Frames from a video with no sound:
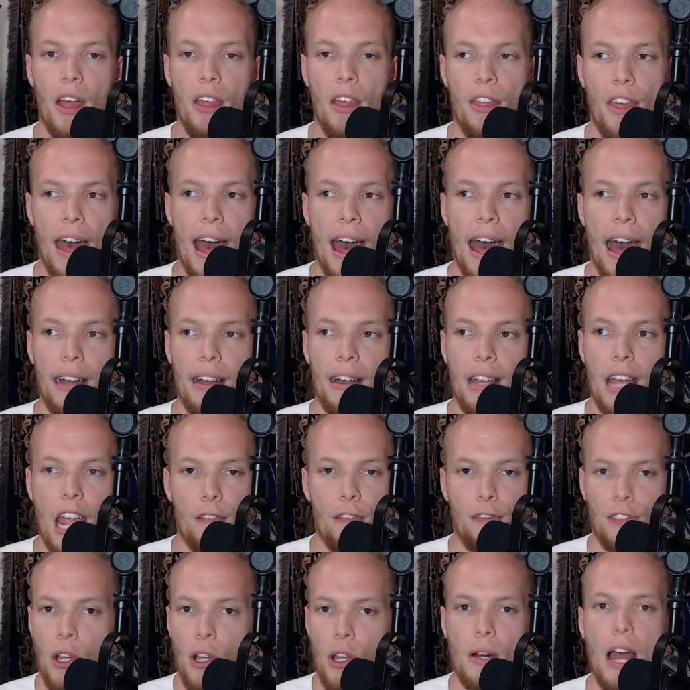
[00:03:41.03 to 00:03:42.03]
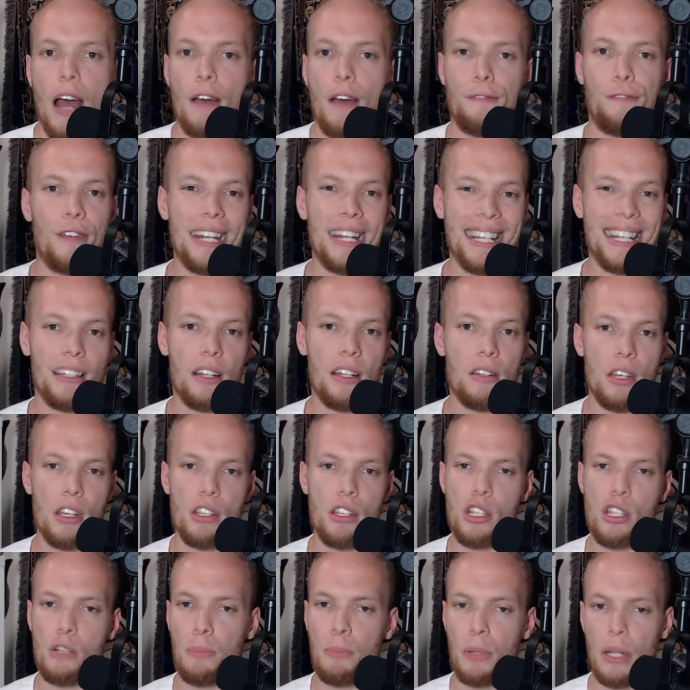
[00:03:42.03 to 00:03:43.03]
that if they're not fitting the
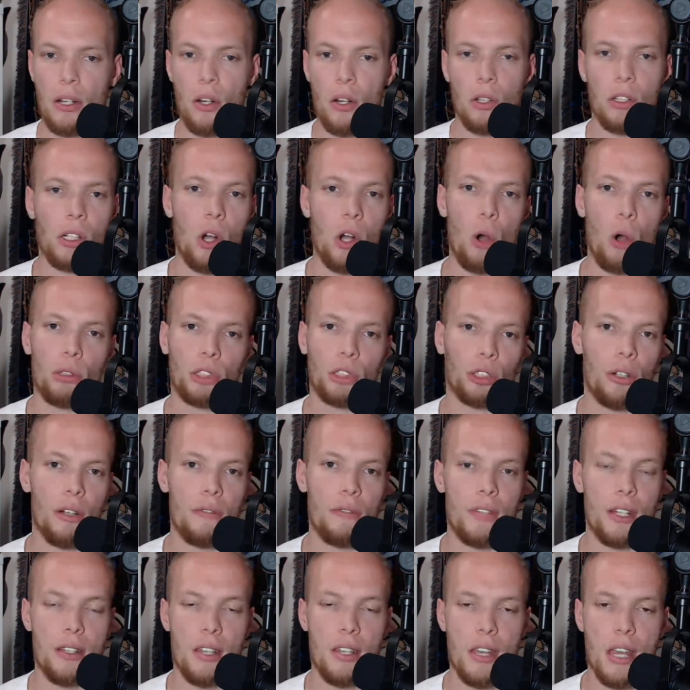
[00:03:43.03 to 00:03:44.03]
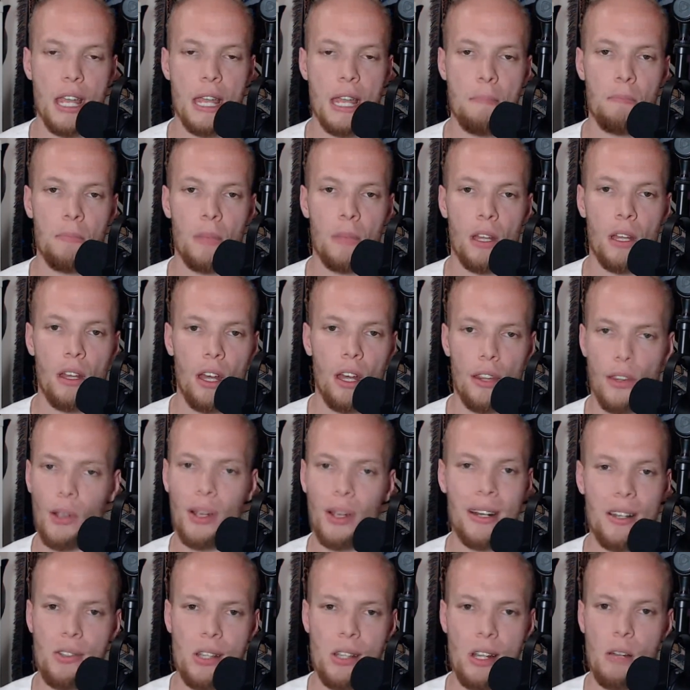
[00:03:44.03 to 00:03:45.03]
discipline or the culture of the team, they're
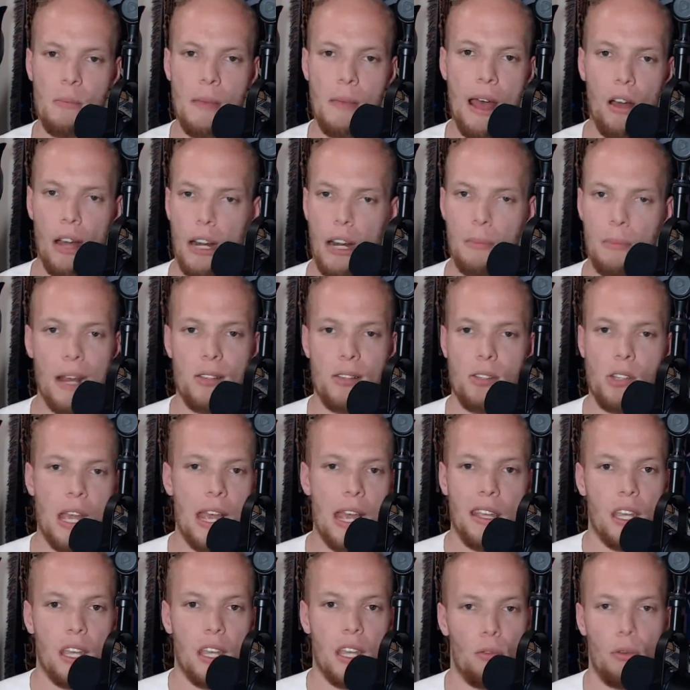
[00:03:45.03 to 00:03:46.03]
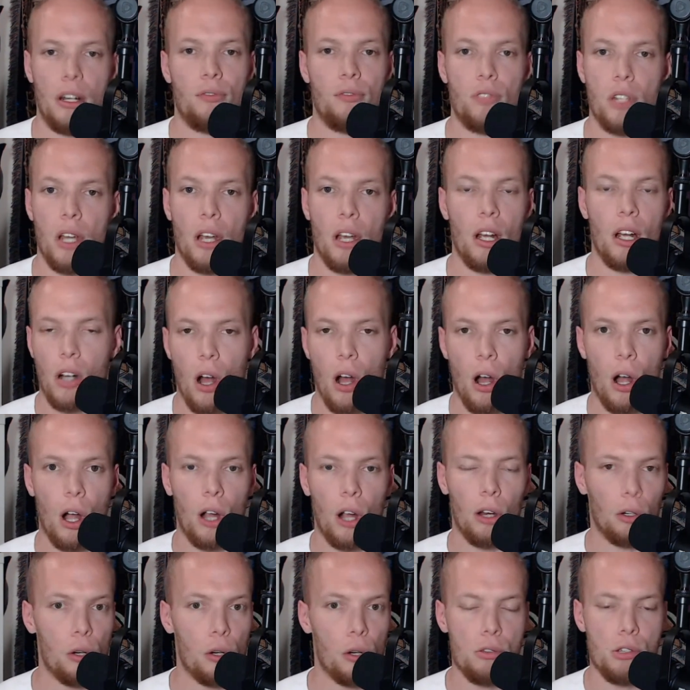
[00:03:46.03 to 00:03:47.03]
going to send them out. And I'm not saying get rid of Derek
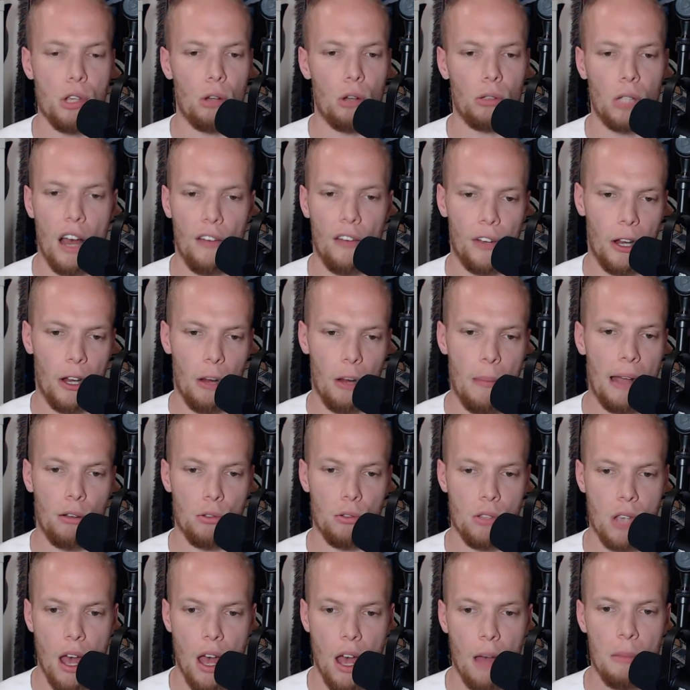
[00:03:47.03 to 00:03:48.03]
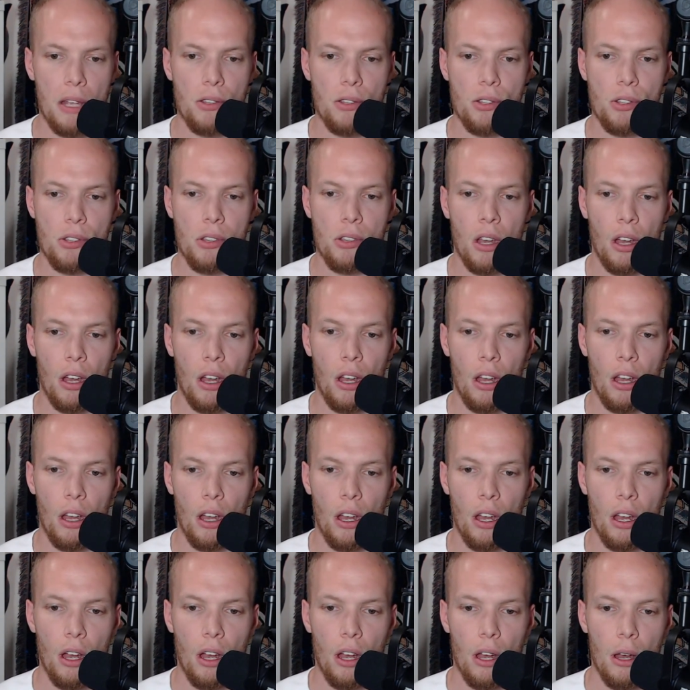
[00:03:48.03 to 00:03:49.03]
Carr or Chris Olave or Michael Thomas,
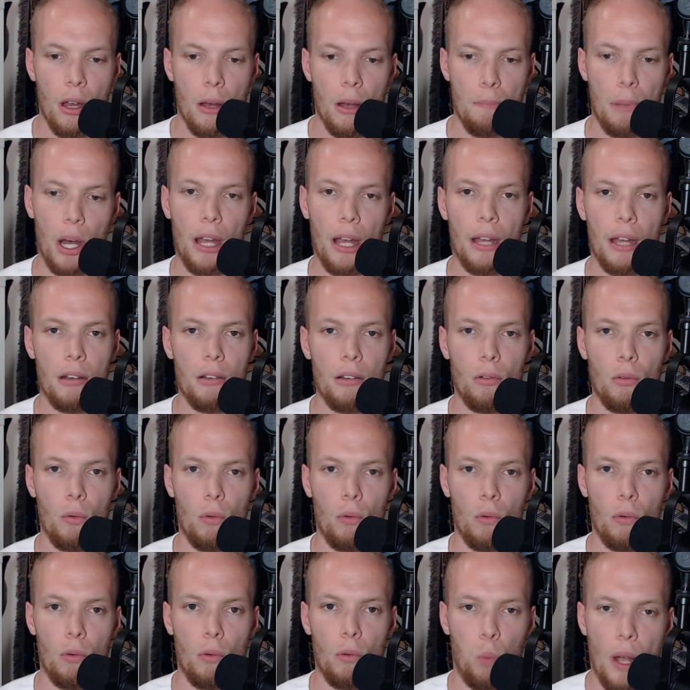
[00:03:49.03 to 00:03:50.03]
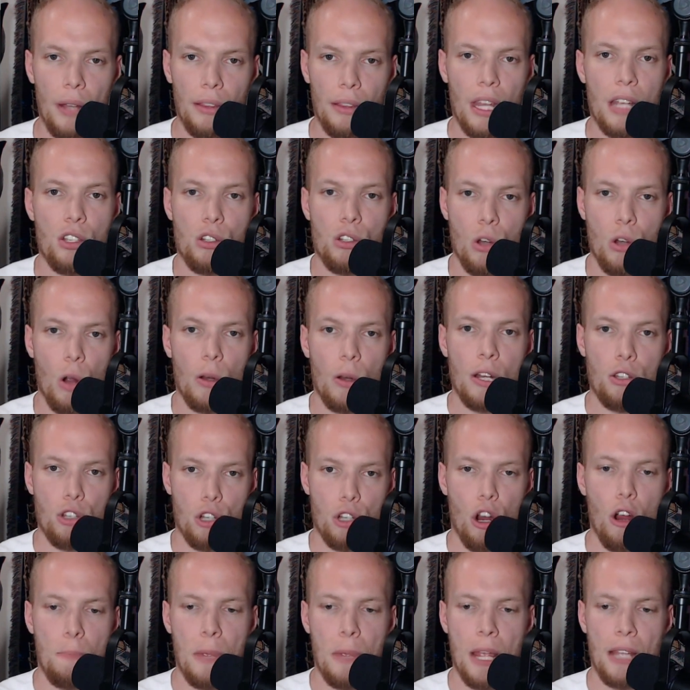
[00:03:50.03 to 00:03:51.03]
but when they started
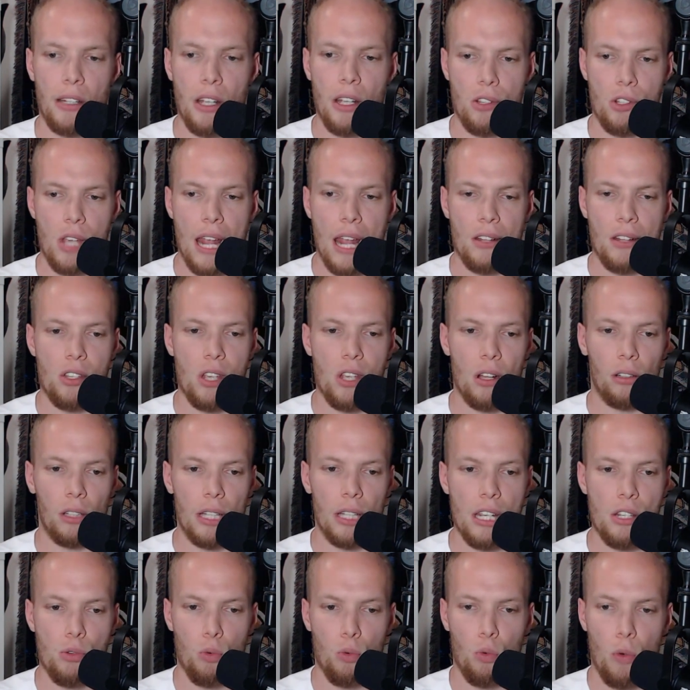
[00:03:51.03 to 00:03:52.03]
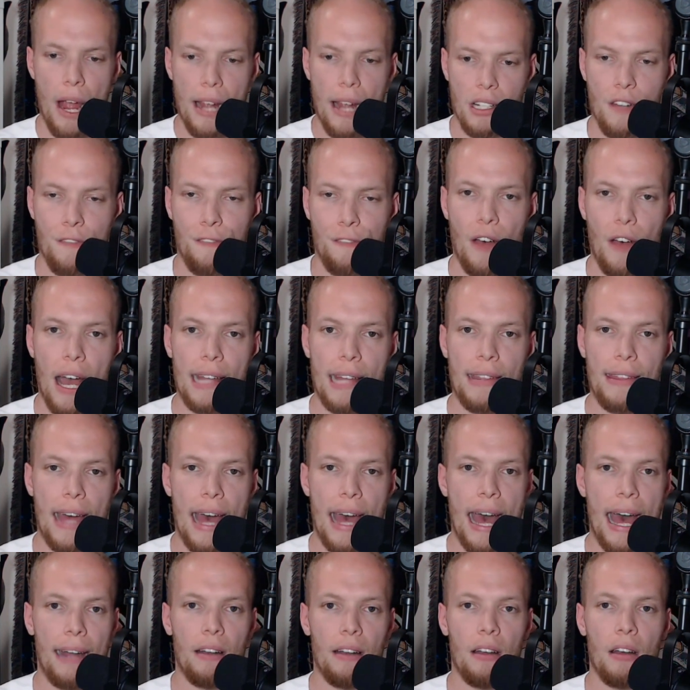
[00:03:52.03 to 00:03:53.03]
chirping, the Saints at least rectified
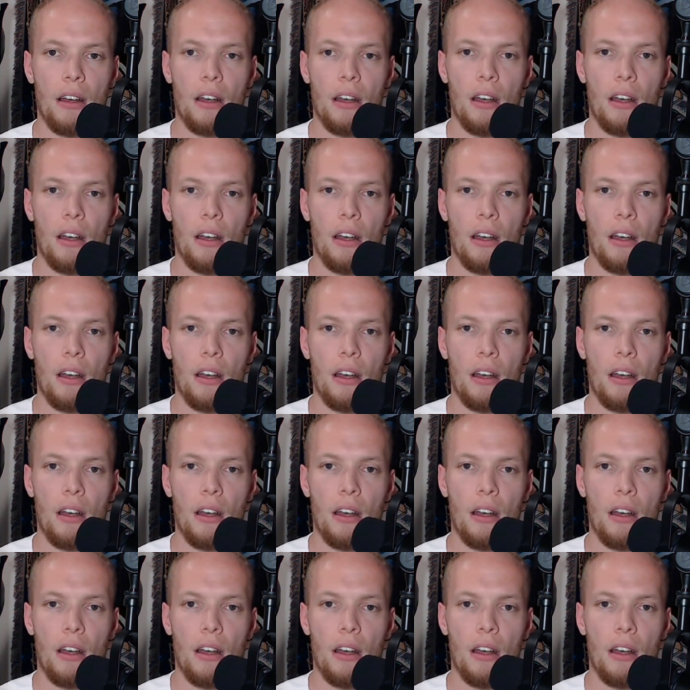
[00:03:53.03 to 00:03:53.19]
that